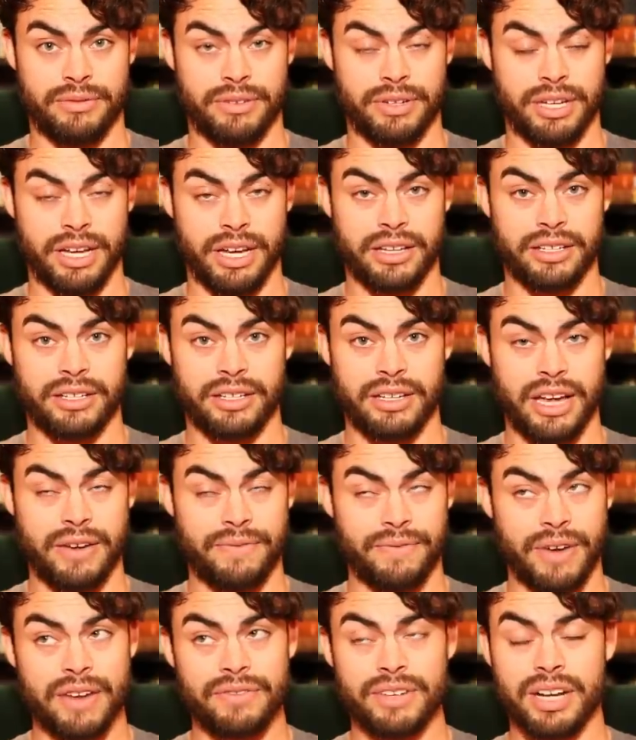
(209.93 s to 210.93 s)
Okay?
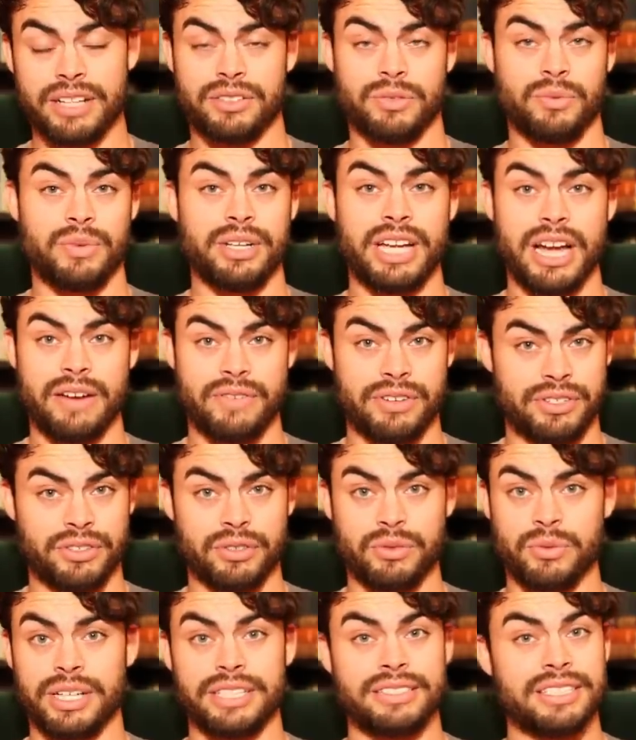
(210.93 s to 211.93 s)
five nights a week, every
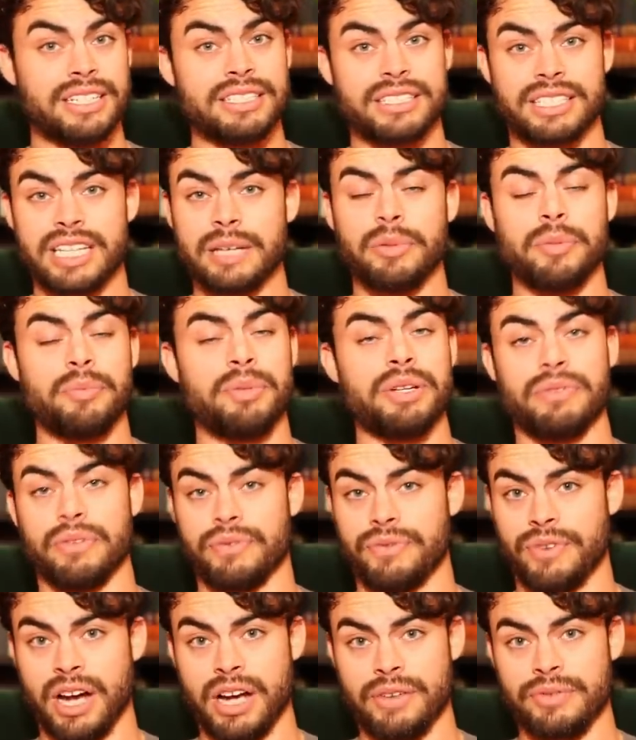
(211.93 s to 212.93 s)
single week, didn't skip a beat for
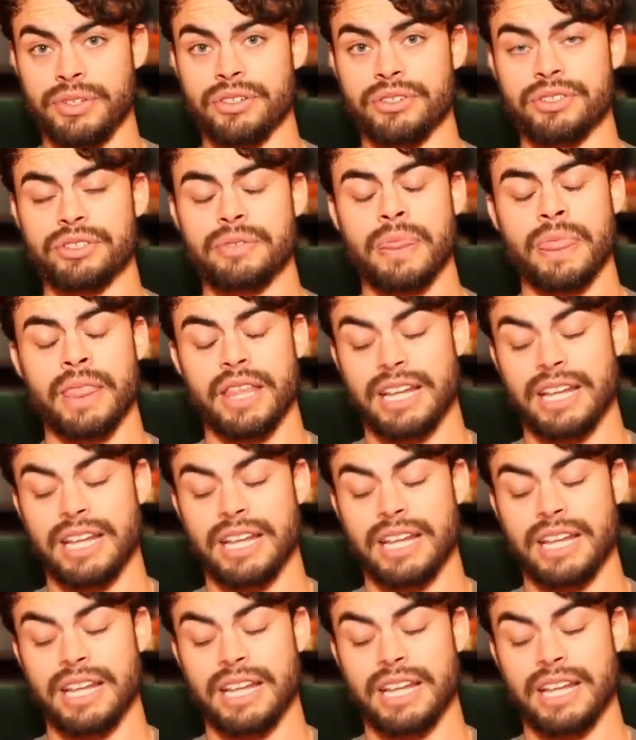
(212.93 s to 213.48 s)
five years.